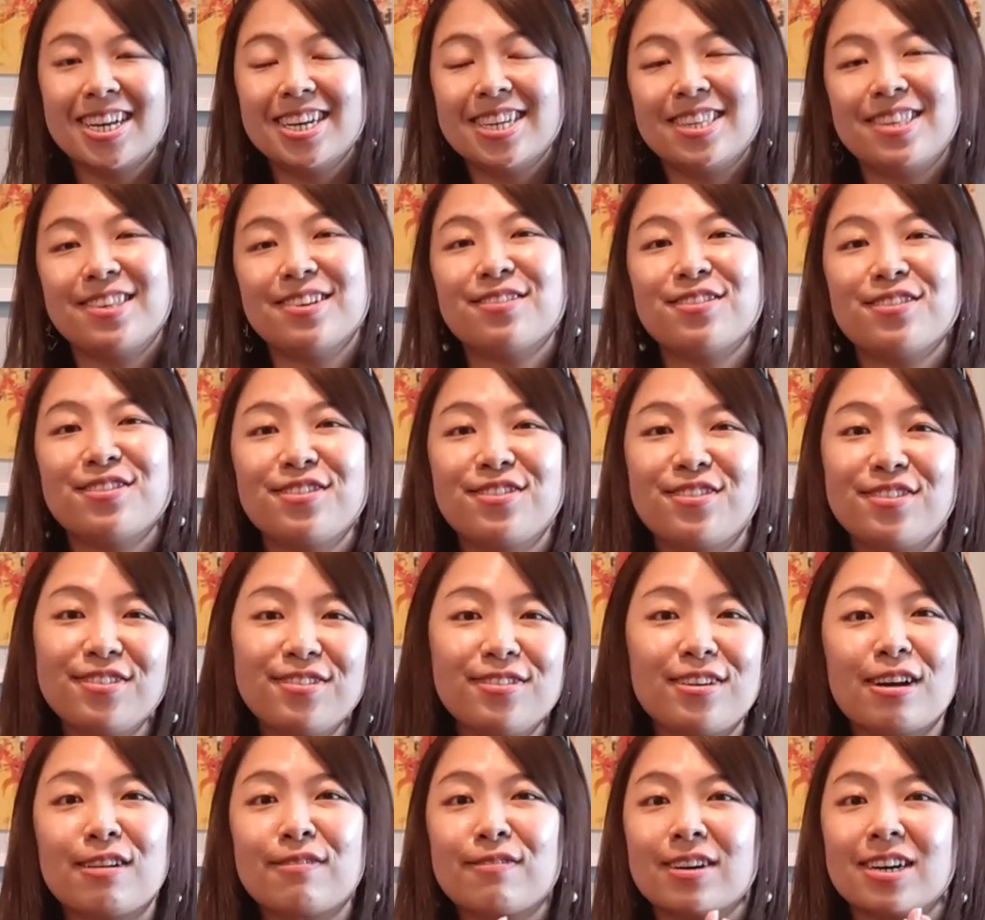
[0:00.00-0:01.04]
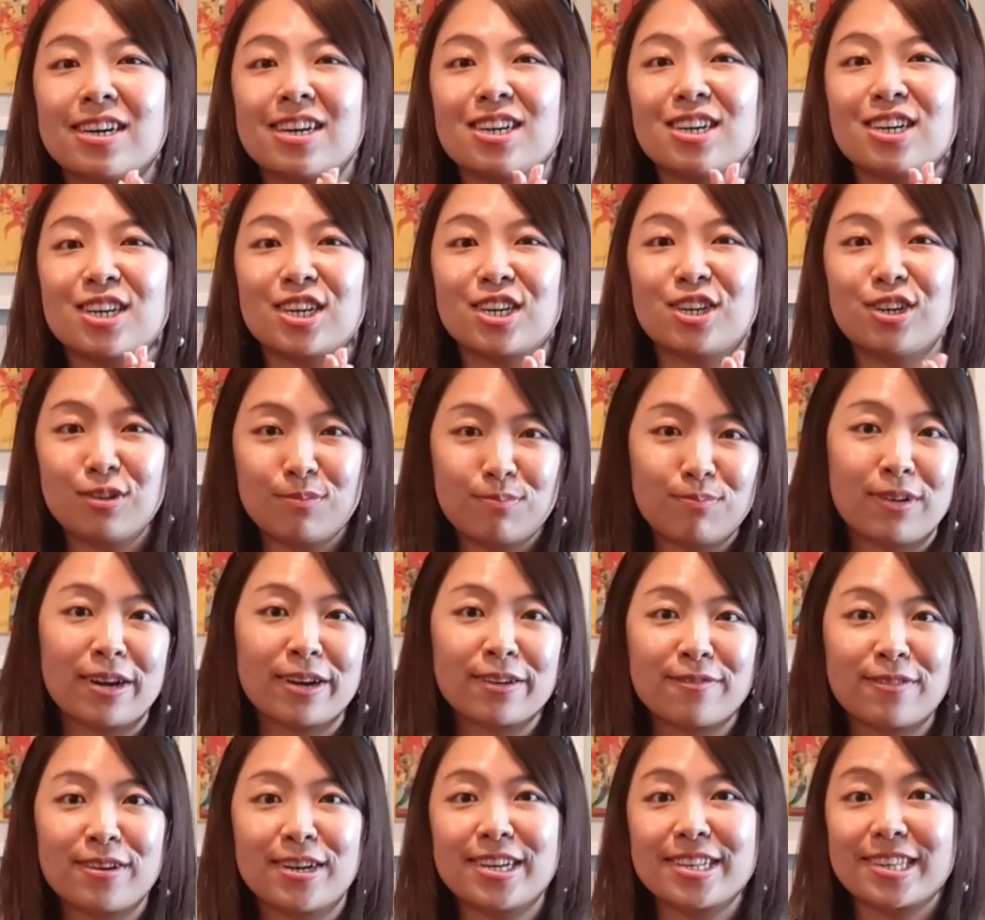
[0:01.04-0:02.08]
So do have a good
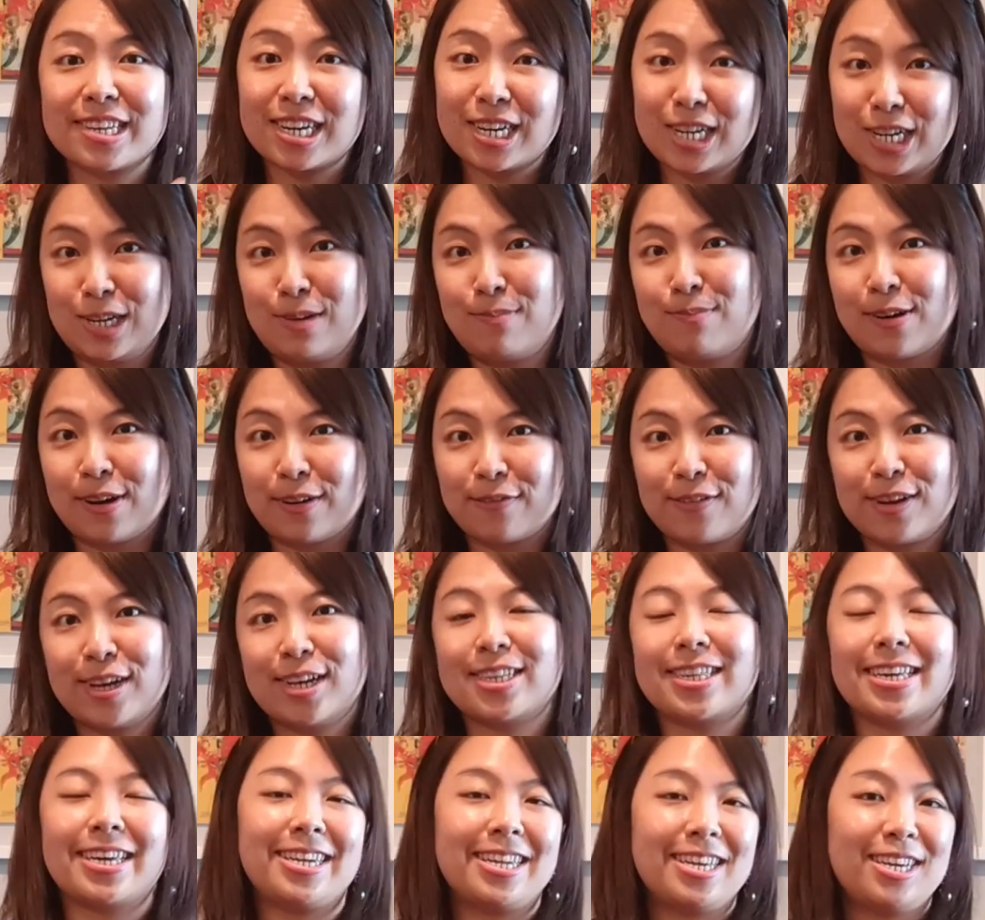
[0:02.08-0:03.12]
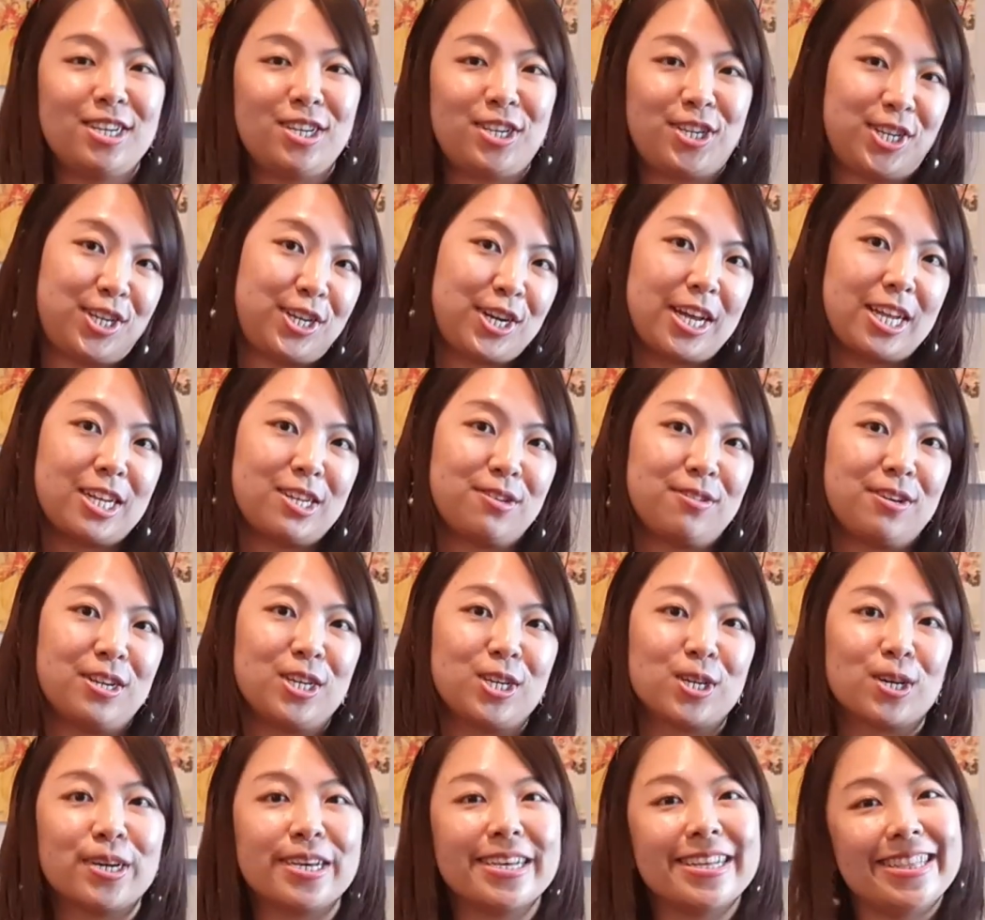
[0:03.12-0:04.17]
breakfast, early breakfast, and head straight to
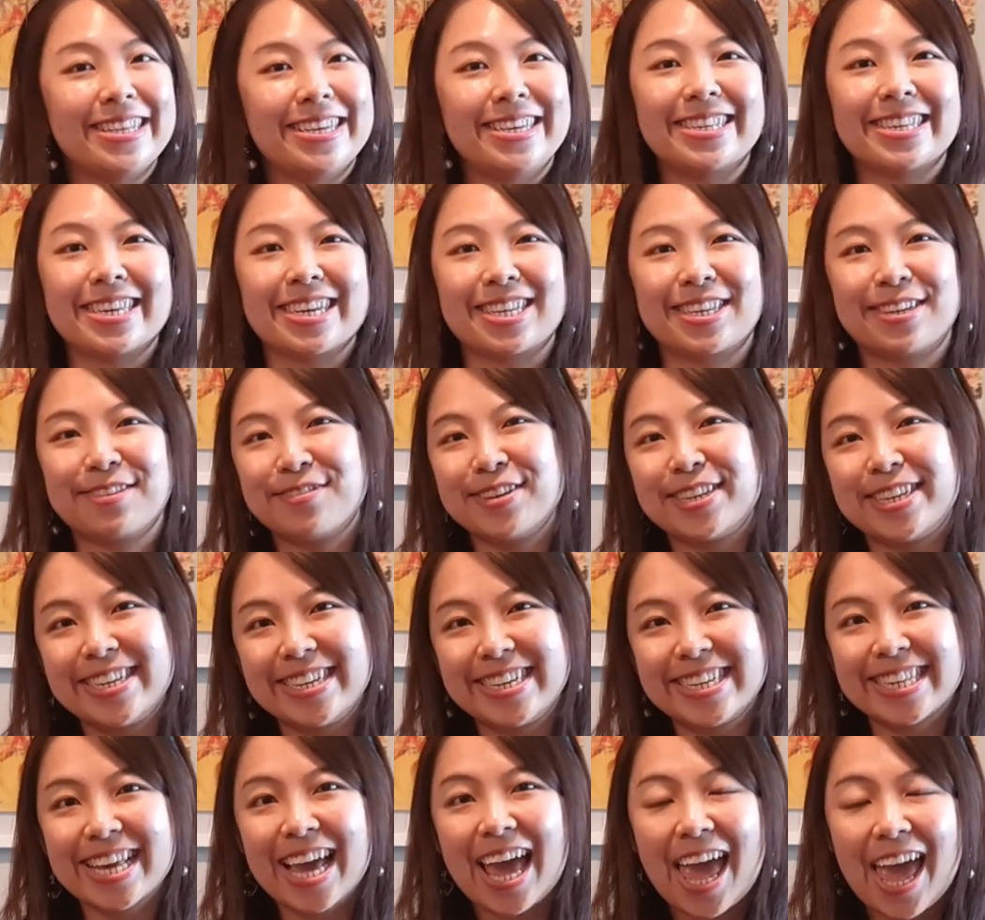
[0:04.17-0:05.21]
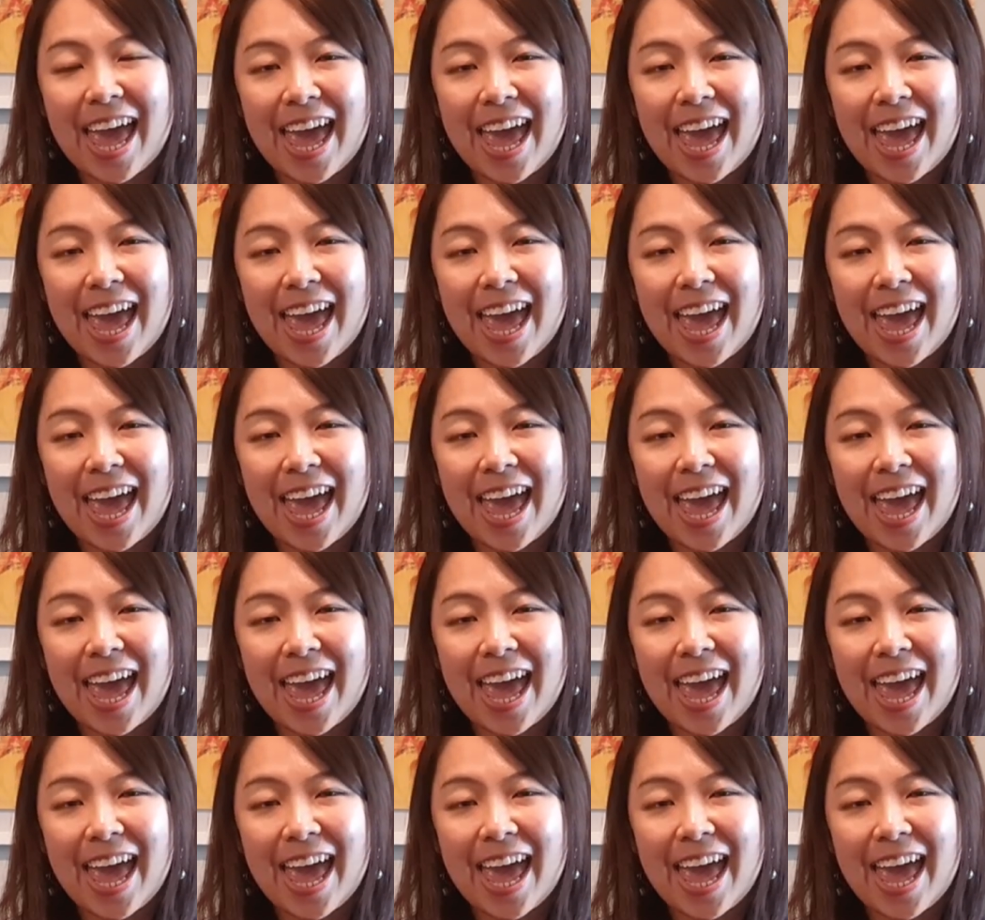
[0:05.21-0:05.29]
enjoy these activities,